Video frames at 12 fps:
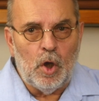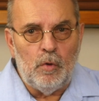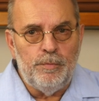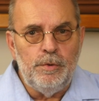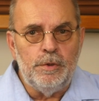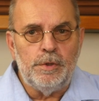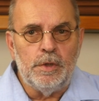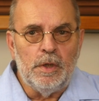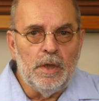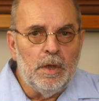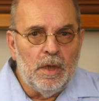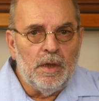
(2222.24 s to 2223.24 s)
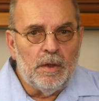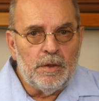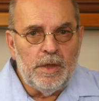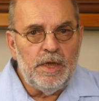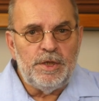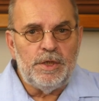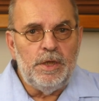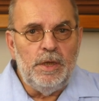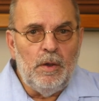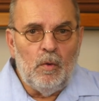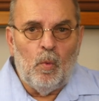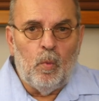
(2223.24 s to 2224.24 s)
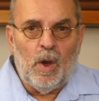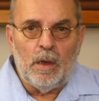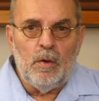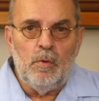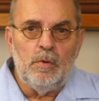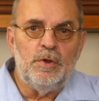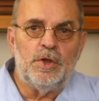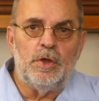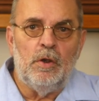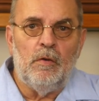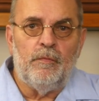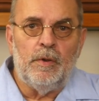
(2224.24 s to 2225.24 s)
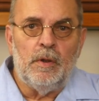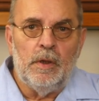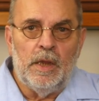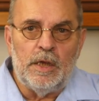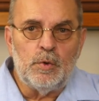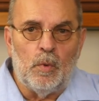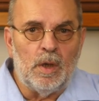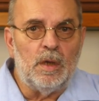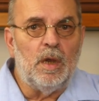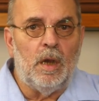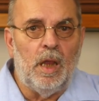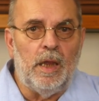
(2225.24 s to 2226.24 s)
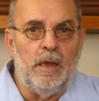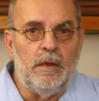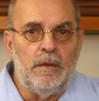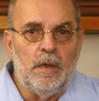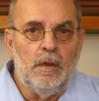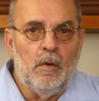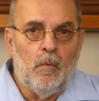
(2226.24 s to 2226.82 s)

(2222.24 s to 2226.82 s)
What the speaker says: Qobuz, they see one Roon server as one client,